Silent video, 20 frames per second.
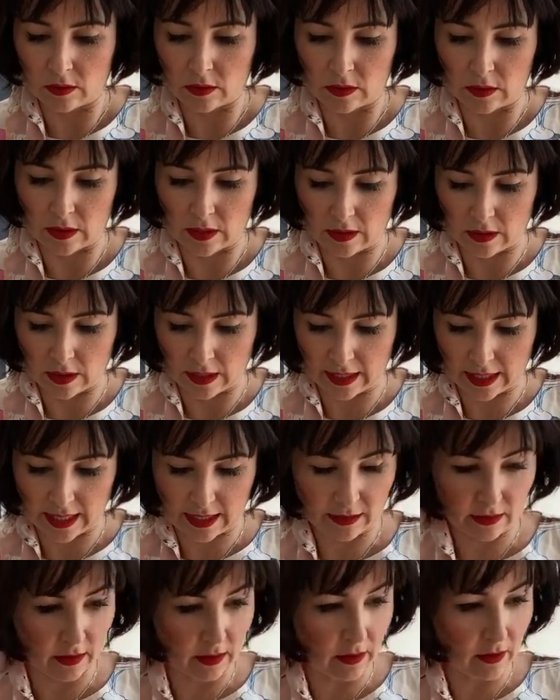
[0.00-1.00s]
that,
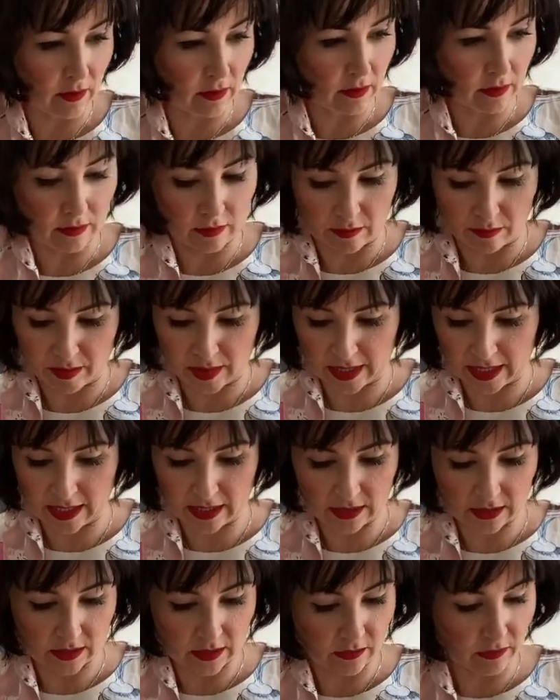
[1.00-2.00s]
again, that the
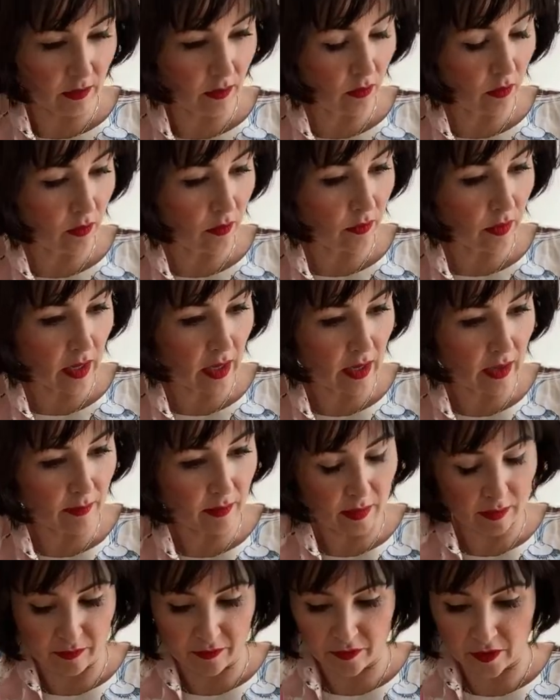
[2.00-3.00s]
pleats are at,
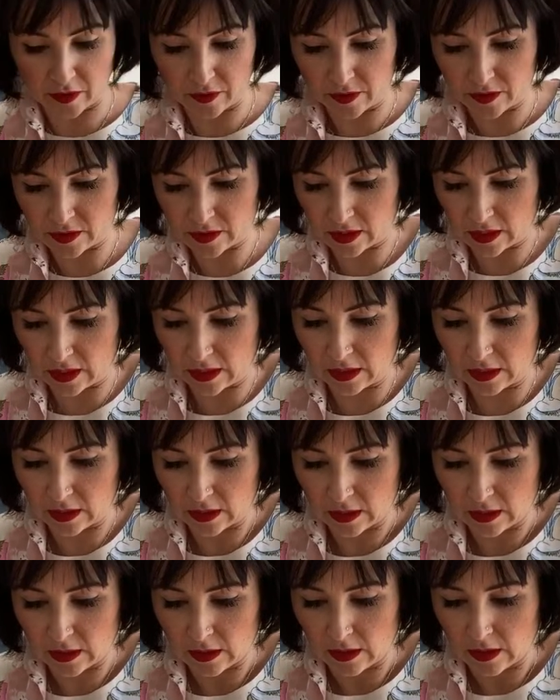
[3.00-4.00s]
I'm focusing,
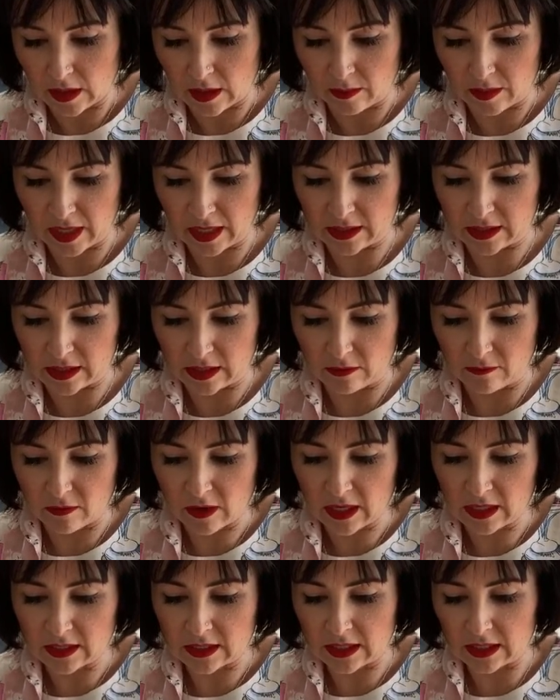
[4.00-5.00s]
placing it
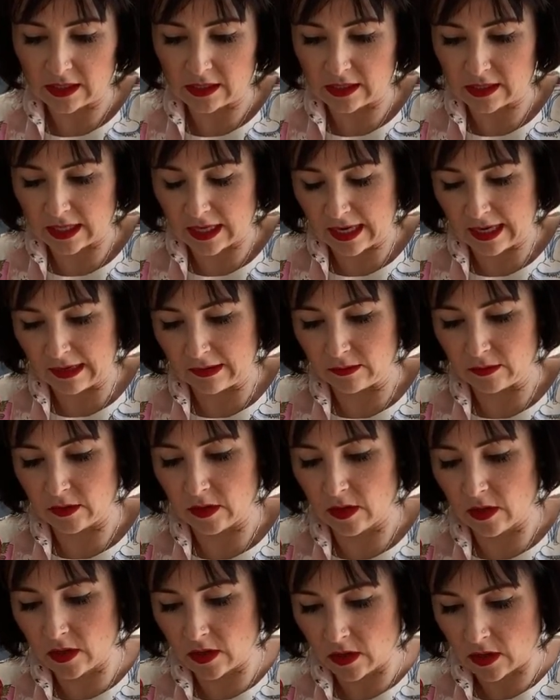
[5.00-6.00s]
right sides
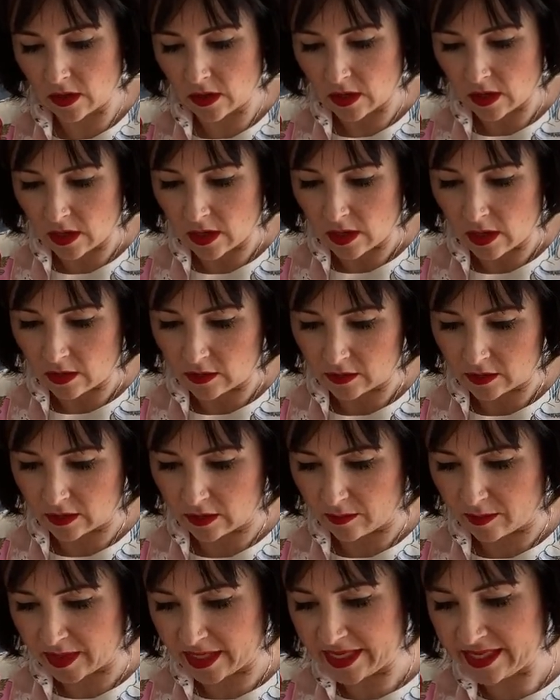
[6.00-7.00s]
down to
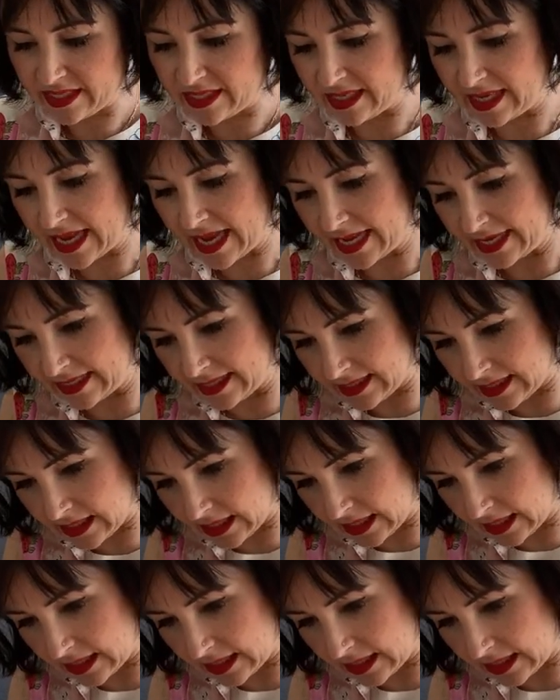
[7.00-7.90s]
the pleaty end.